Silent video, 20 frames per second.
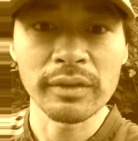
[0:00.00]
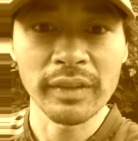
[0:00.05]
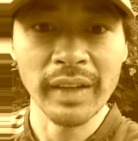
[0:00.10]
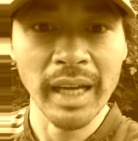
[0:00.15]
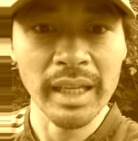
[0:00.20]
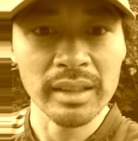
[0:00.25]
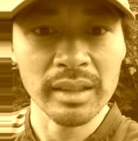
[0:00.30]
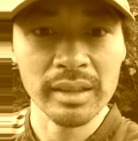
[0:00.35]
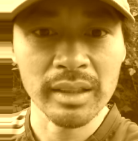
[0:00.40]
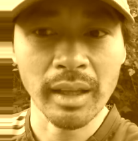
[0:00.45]

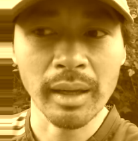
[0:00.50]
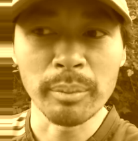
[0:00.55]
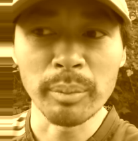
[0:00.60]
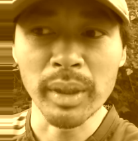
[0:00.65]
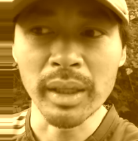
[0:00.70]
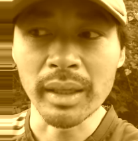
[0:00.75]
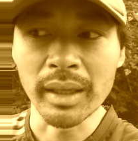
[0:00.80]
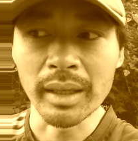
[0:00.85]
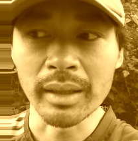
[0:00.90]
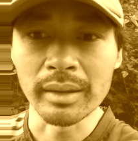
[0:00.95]
flat
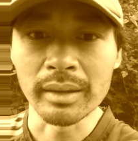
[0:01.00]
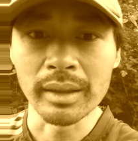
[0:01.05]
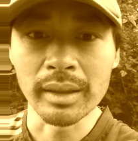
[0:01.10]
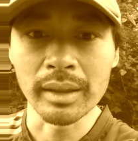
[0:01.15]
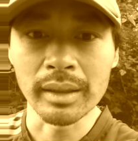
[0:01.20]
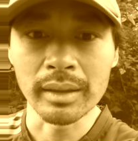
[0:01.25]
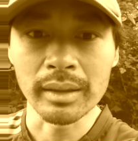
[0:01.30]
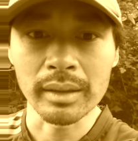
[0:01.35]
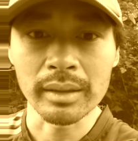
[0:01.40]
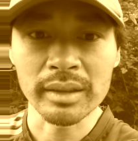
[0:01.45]
stomach and
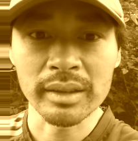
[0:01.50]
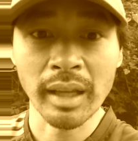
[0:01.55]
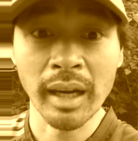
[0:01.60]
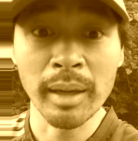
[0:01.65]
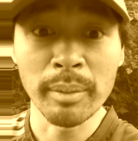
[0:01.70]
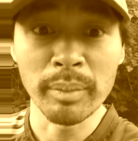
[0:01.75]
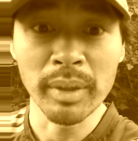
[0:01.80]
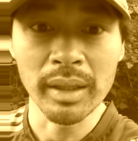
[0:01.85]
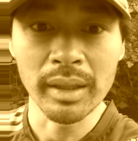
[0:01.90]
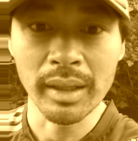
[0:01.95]

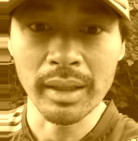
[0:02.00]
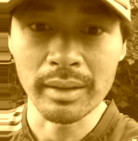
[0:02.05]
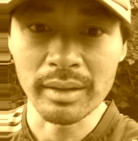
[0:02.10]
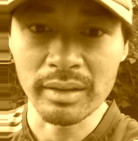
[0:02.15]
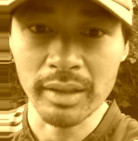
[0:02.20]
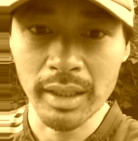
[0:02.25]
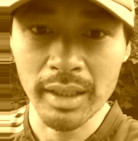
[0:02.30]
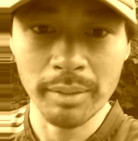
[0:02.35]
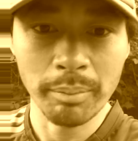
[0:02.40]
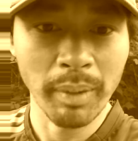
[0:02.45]
tummy and
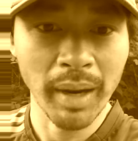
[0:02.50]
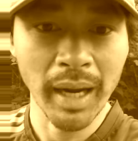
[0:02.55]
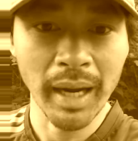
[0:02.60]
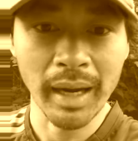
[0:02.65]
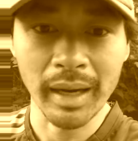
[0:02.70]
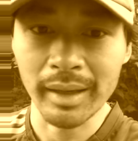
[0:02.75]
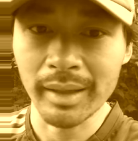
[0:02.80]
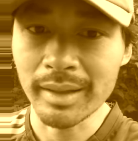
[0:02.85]
six pack.